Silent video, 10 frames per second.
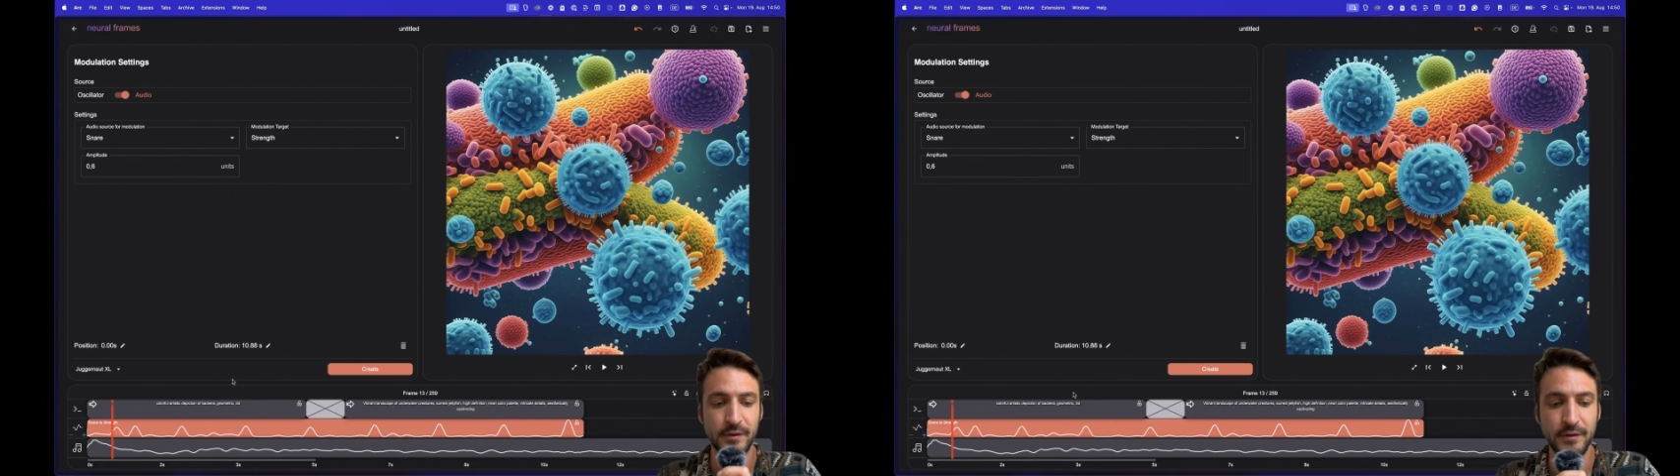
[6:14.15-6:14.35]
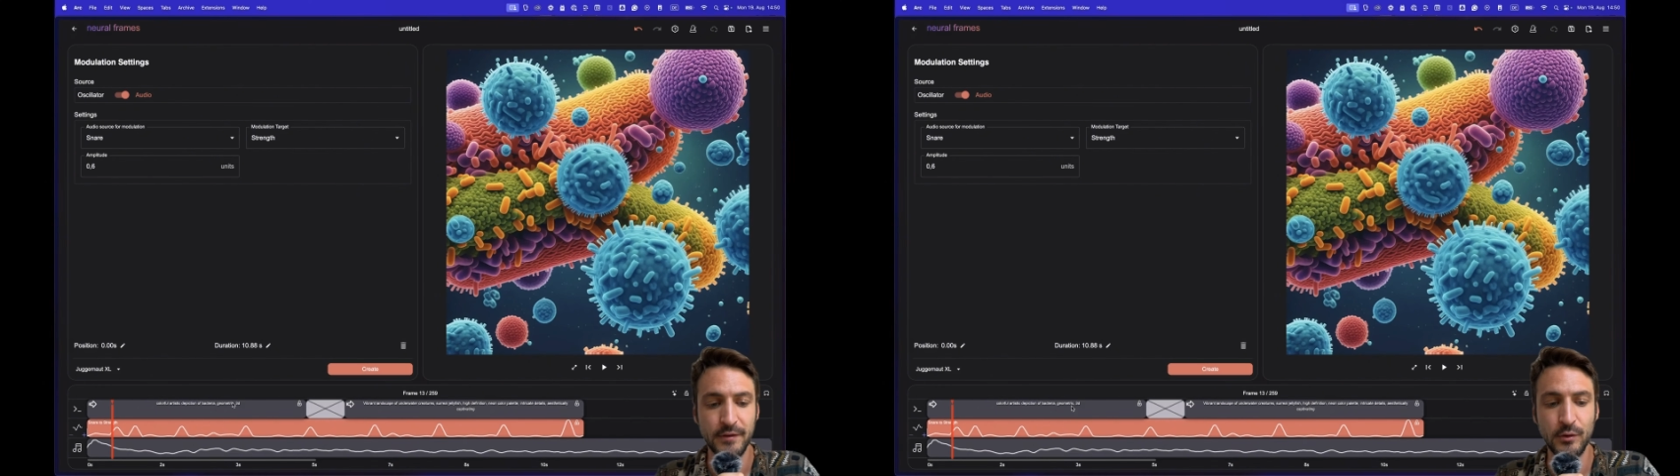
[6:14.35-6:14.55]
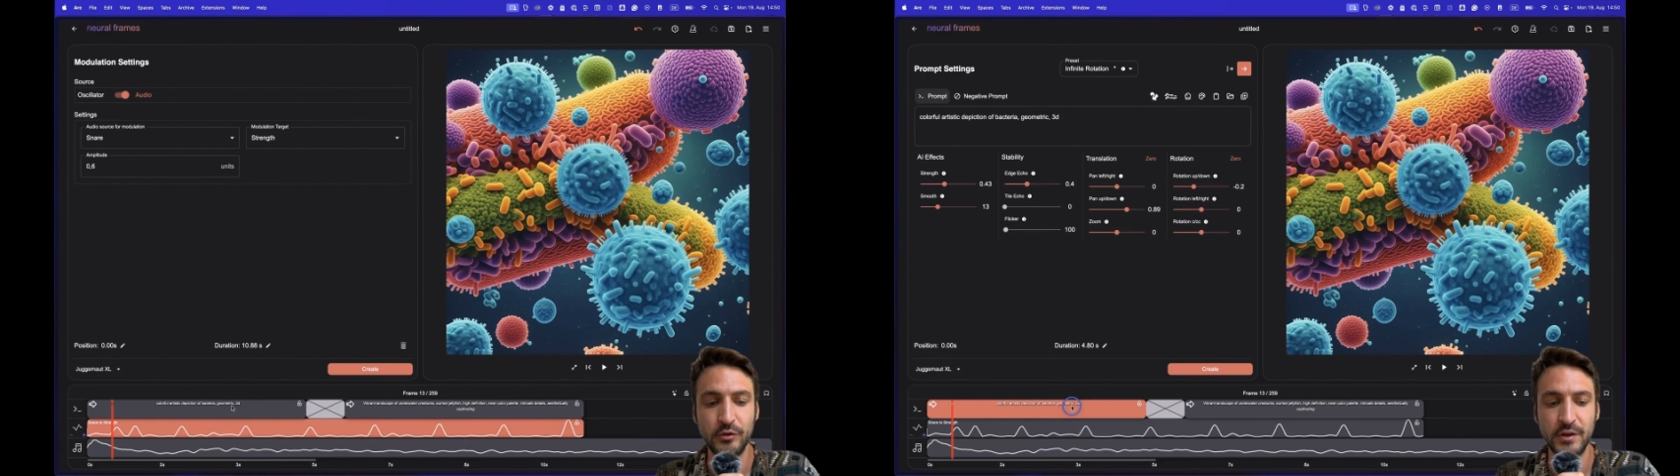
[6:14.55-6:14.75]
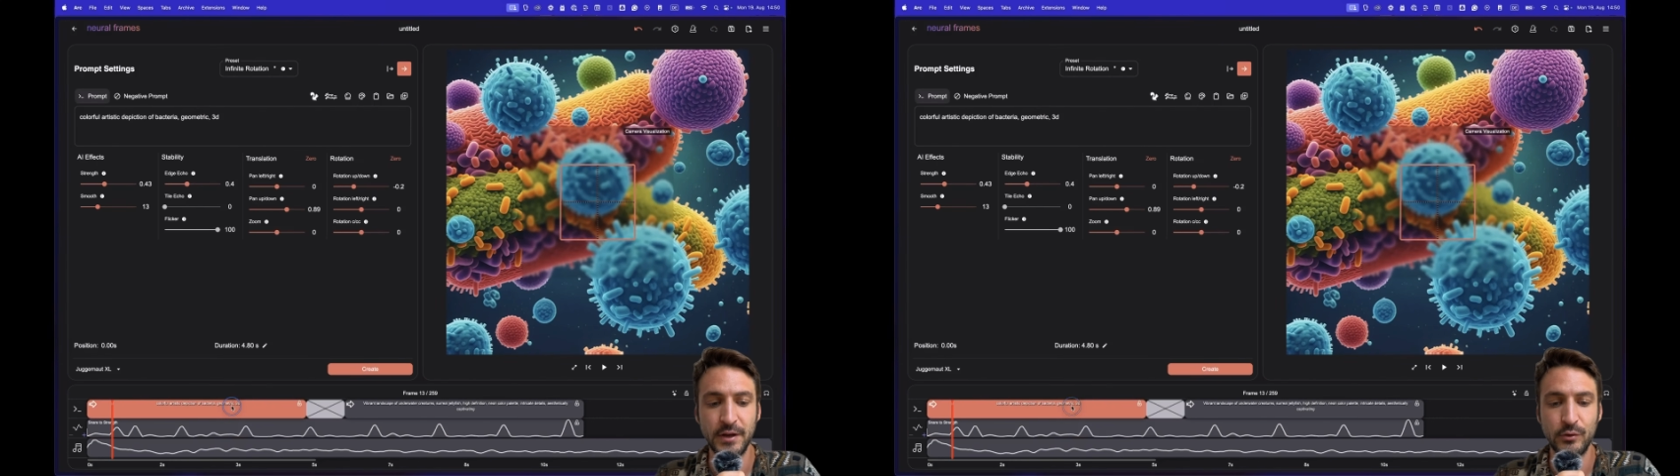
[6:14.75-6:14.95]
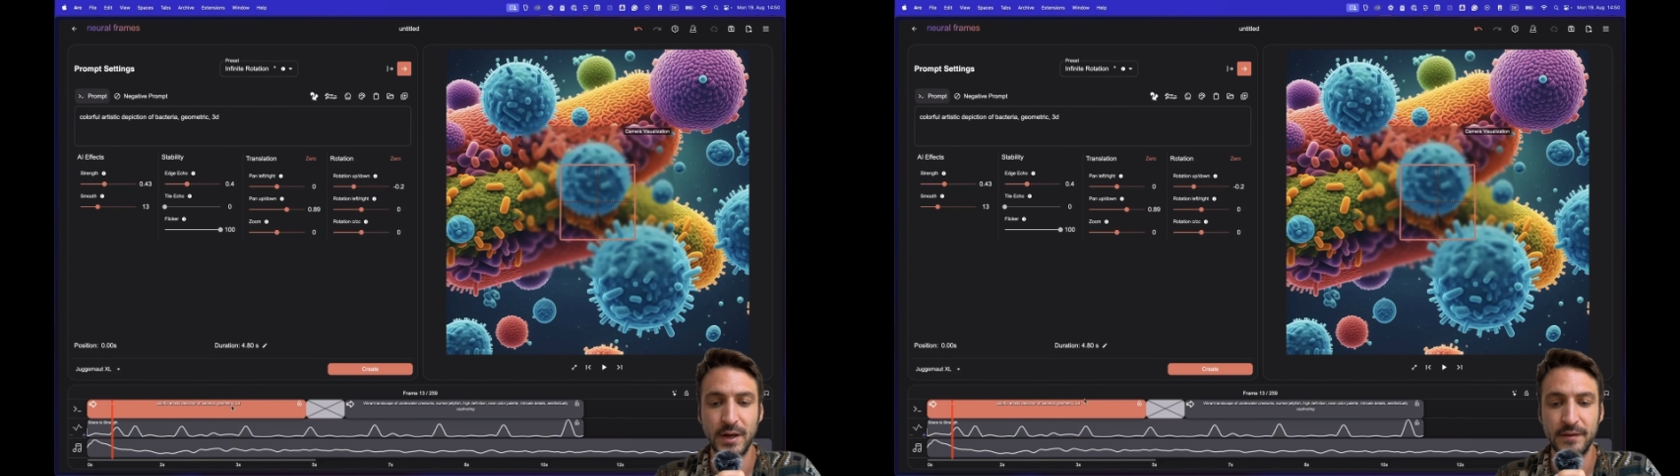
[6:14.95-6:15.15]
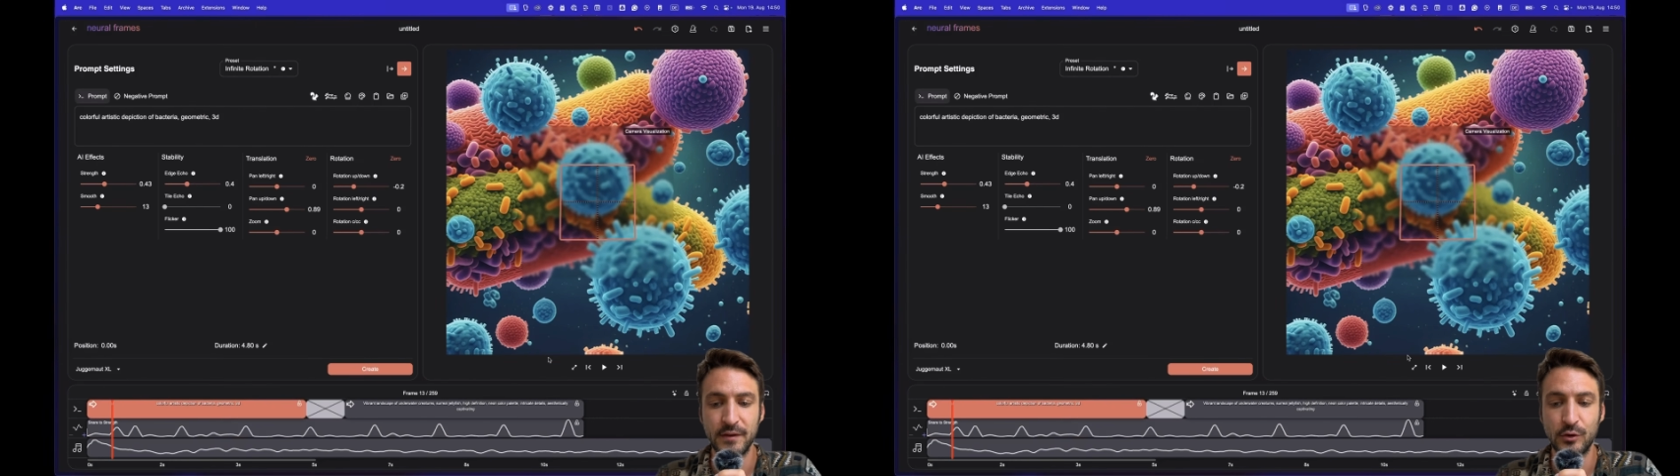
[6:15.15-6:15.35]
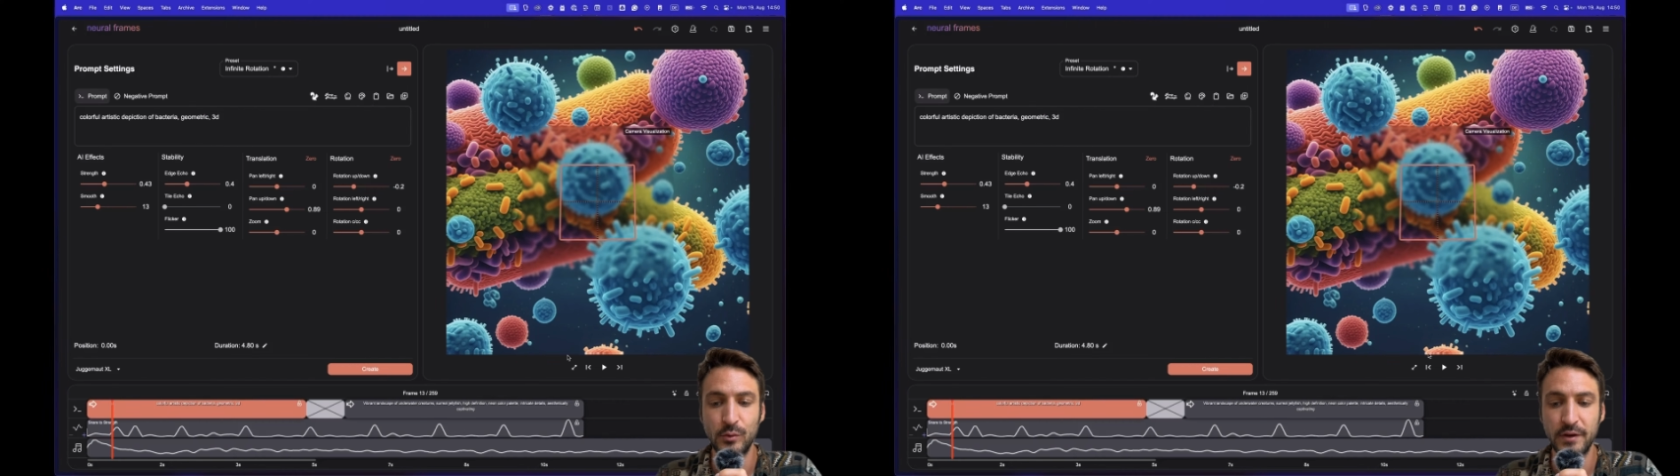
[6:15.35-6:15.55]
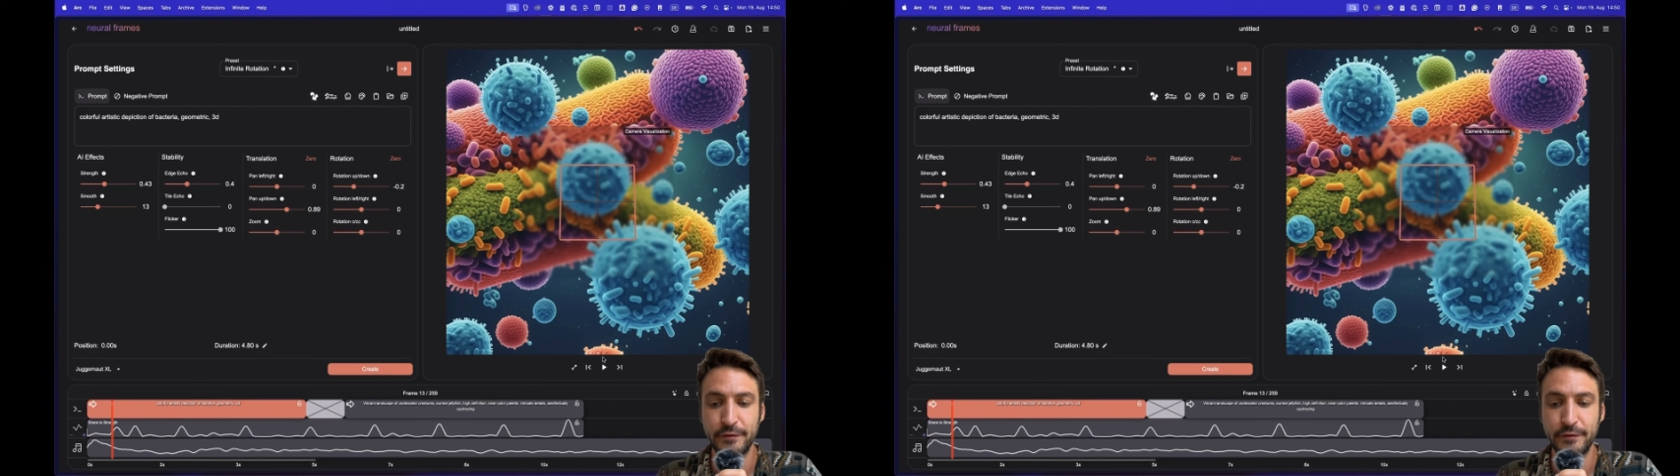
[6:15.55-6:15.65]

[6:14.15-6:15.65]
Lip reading: This usually creates a cool